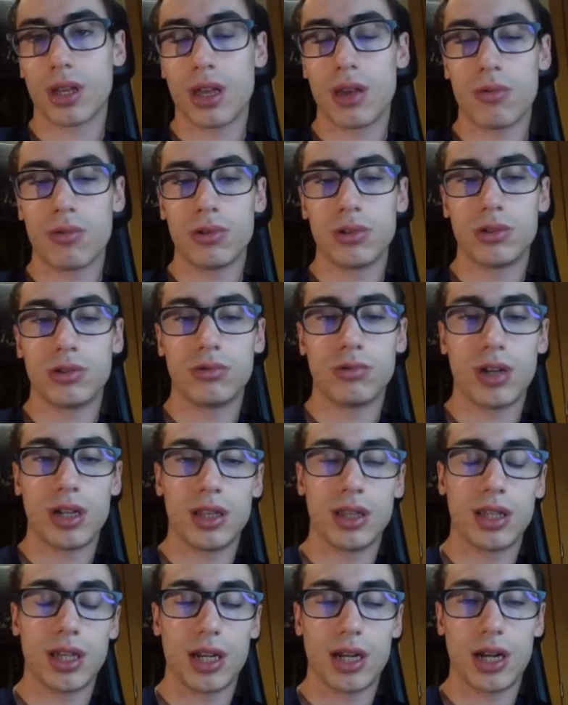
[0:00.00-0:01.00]
he wants to
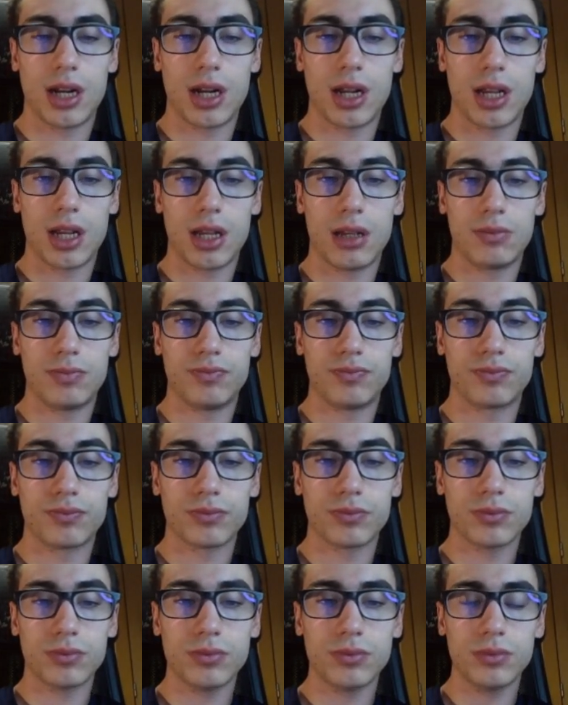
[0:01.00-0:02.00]
enter
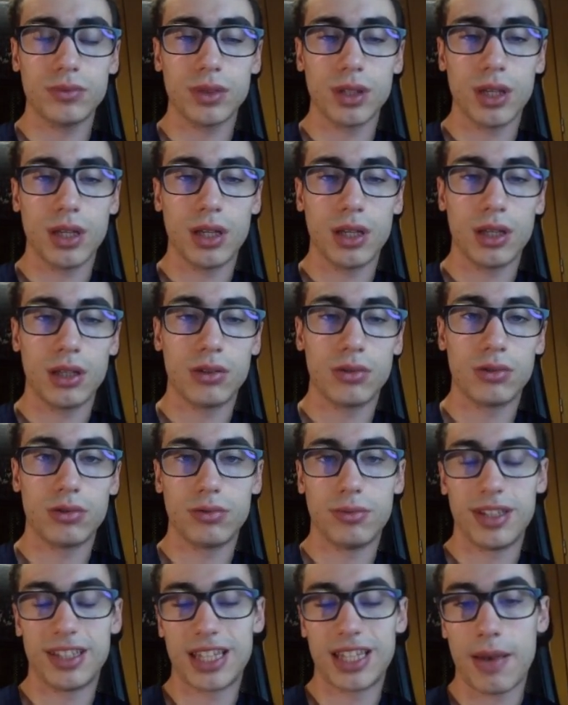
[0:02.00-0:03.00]

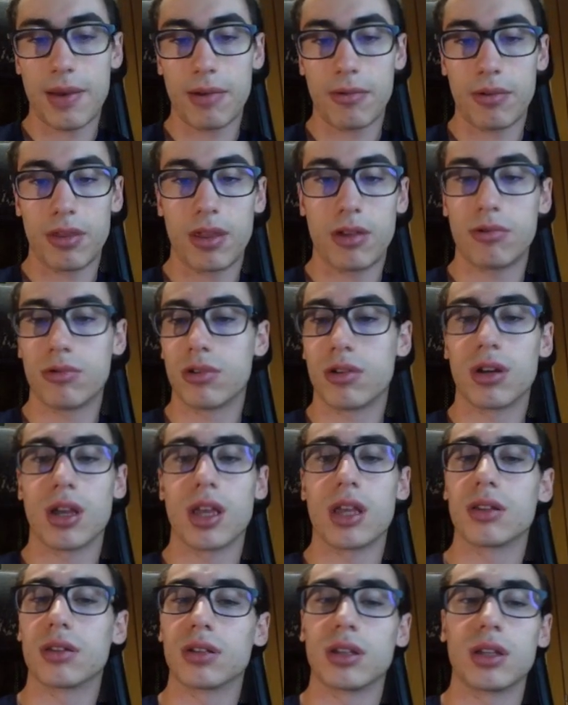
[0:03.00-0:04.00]
into b7 with the rook.
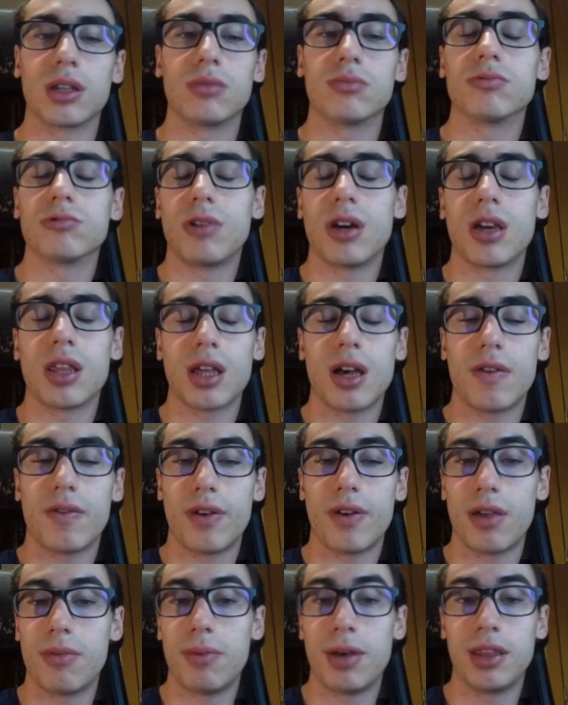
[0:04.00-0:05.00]
Okay, white
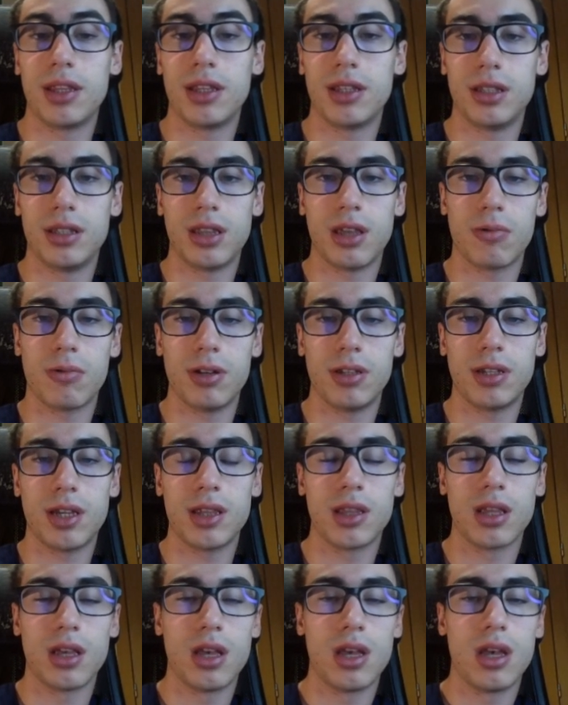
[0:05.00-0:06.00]
have advantage in the queen
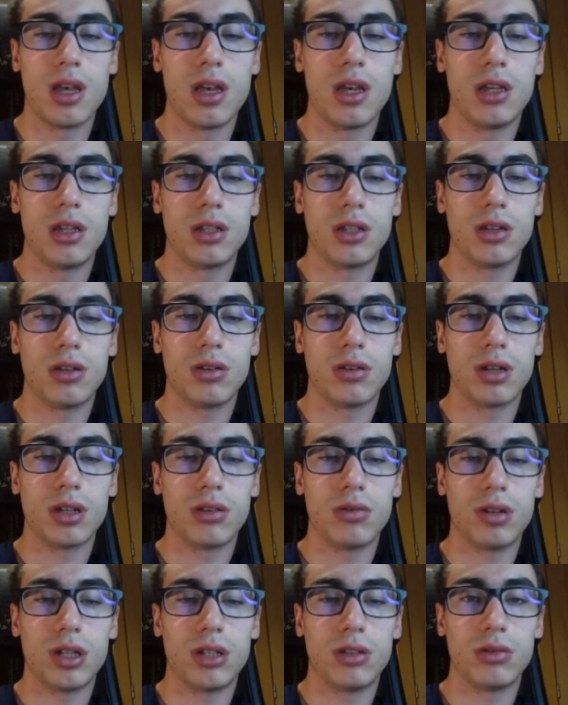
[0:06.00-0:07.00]
side, so
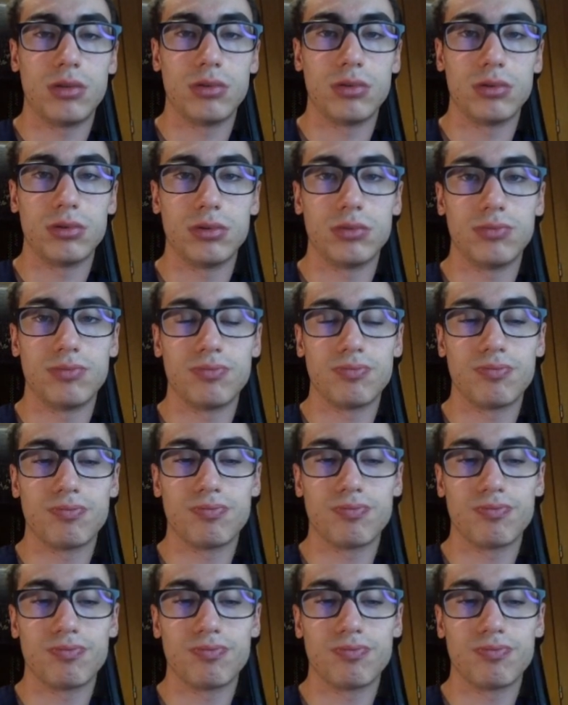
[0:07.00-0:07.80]
he tries to